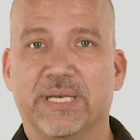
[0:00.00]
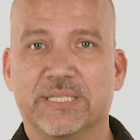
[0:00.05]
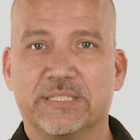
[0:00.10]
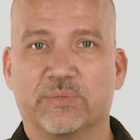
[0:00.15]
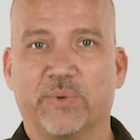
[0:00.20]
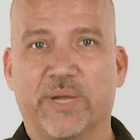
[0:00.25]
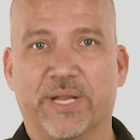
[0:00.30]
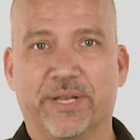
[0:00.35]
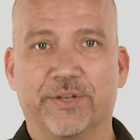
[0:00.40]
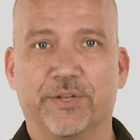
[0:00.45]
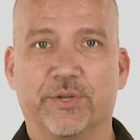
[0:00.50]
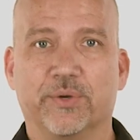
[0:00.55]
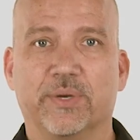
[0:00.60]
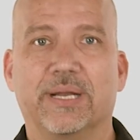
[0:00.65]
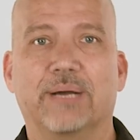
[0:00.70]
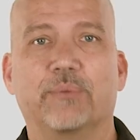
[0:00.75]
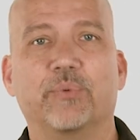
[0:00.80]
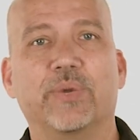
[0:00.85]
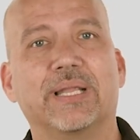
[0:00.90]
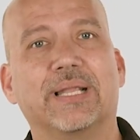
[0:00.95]
the best way to do
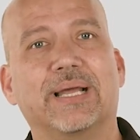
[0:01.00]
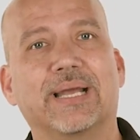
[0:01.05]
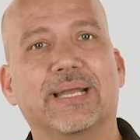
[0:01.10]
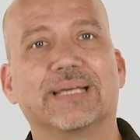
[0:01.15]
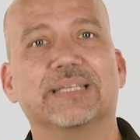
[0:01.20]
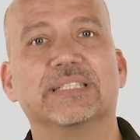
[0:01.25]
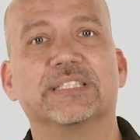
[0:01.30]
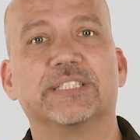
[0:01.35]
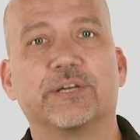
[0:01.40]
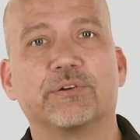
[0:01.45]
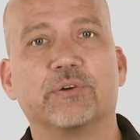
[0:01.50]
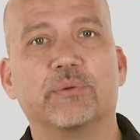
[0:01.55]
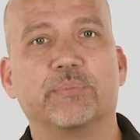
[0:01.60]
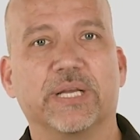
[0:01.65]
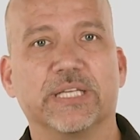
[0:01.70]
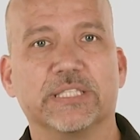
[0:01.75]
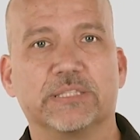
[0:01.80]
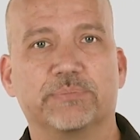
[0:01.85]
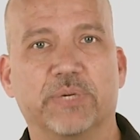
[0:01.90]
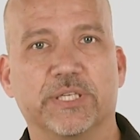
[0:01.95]
it. We like a
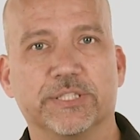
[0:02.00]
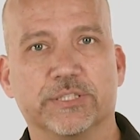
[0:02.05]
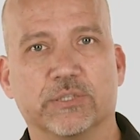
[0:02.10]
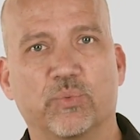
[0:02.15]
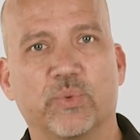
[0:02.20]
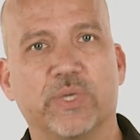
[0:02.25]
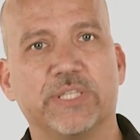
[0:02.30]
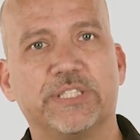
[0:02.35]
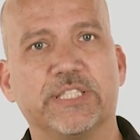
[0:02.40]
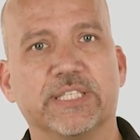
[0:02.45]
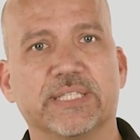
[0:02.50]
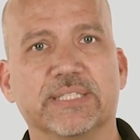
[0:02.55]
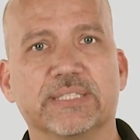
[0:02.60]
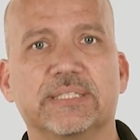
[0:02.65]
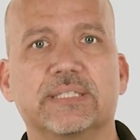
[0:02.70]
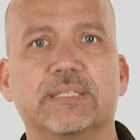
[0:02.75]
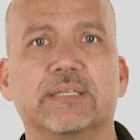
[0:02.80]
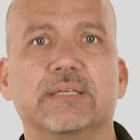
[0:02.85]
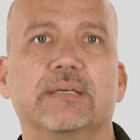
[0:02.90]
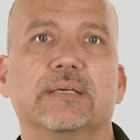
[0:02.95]
zero-based budget, which
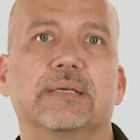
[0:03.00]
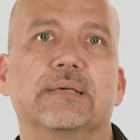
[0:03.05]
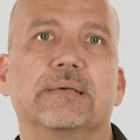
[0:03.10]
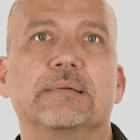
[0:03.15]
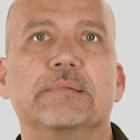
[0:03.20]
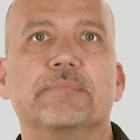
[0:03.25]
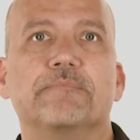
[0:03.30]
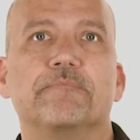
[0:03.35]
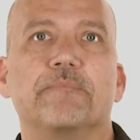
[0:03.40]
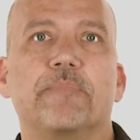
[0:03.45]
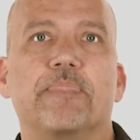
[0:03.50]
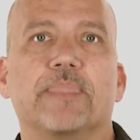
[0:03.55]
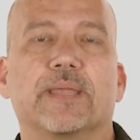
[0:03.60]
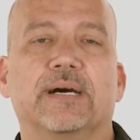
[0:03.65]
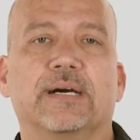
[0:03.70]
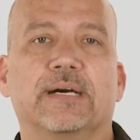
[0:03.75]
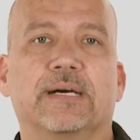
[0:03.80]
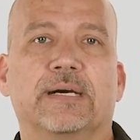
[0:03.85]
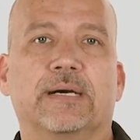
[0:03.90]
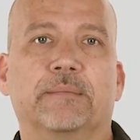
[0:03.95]
is
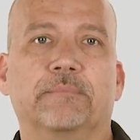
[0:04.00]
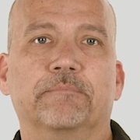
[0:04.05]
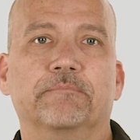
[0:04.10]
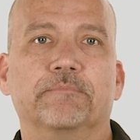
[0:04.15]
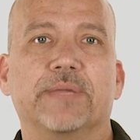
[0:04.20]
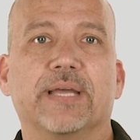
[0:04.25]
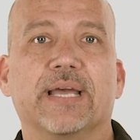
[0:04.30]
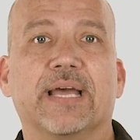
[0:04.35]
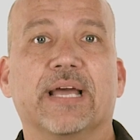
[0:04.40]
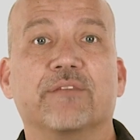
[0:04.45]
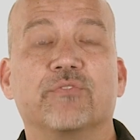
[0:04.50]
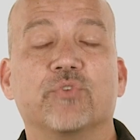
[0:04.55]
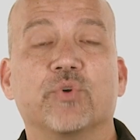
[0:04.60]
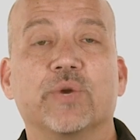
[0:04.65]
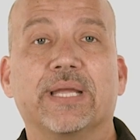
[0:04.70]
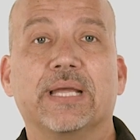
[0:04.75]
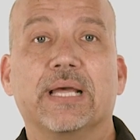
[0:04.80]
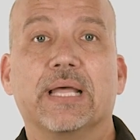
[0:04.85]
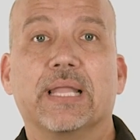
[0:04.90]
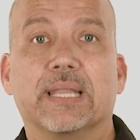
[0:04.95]

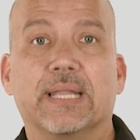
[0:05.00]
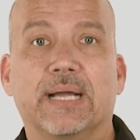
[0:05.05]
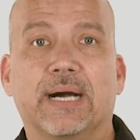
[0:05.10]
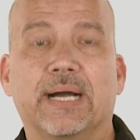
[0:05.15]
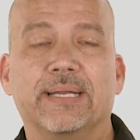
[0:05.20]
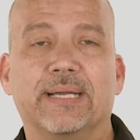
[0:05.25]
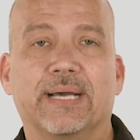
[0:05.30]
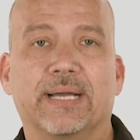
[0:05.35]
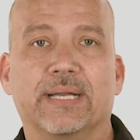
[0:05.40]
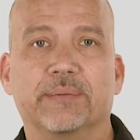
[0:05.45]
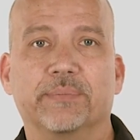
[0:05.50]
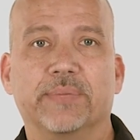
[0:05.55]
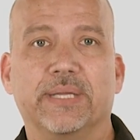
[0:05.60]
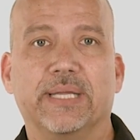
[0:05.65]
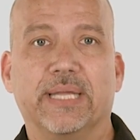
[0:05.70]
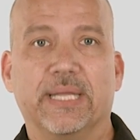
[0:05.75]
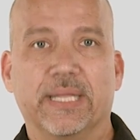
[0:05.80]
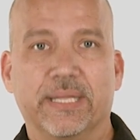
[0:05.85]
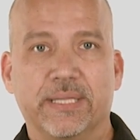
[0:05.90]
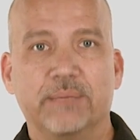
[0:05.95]
every line item
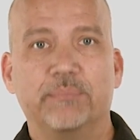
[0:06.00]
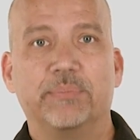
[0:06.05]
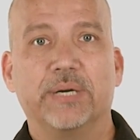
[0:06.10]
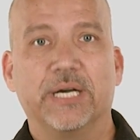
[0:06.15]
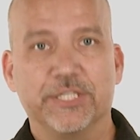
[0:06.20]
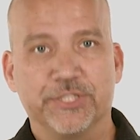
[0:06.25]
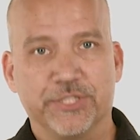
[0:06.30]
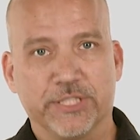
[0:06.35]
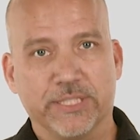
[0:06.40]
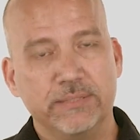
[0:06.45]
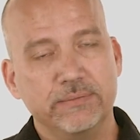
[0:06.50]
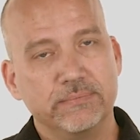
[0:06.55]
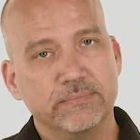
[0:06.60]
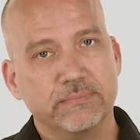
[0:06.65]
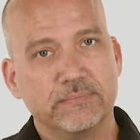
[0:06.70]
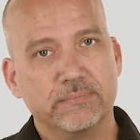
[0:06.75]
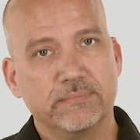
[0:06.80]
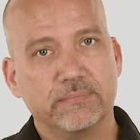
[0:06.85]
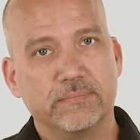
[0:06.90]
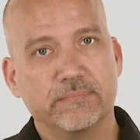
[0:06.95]
in the budget
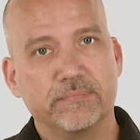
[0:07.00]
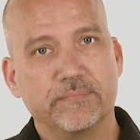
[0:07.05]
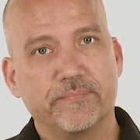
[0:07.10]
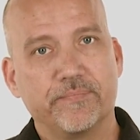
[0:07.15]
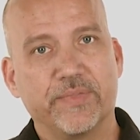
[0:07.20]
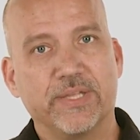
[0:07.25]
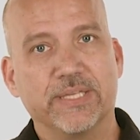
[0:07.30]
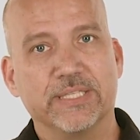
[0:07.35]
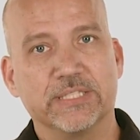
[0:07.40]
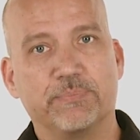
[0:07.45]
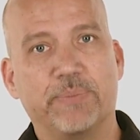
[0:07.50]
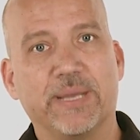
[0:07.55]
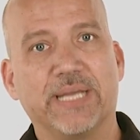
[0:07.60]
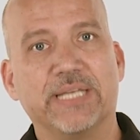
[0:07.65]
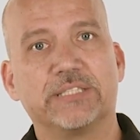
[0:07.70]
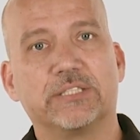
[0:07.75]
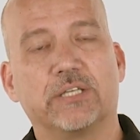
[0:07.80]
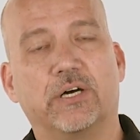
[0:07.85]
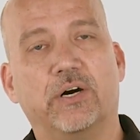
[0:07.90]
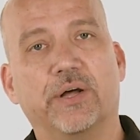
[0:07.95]
is
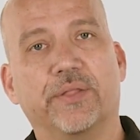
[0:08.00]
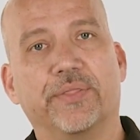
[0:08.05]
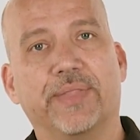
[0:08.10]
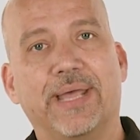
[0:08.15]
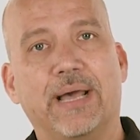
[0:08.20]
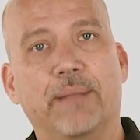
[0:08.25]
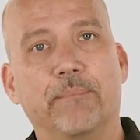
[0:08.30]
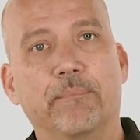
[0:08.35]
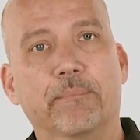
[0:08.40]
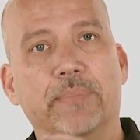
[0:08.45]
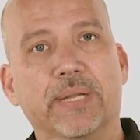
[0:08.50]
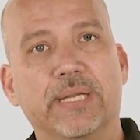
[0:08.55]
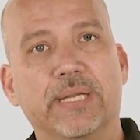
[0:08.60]
based on that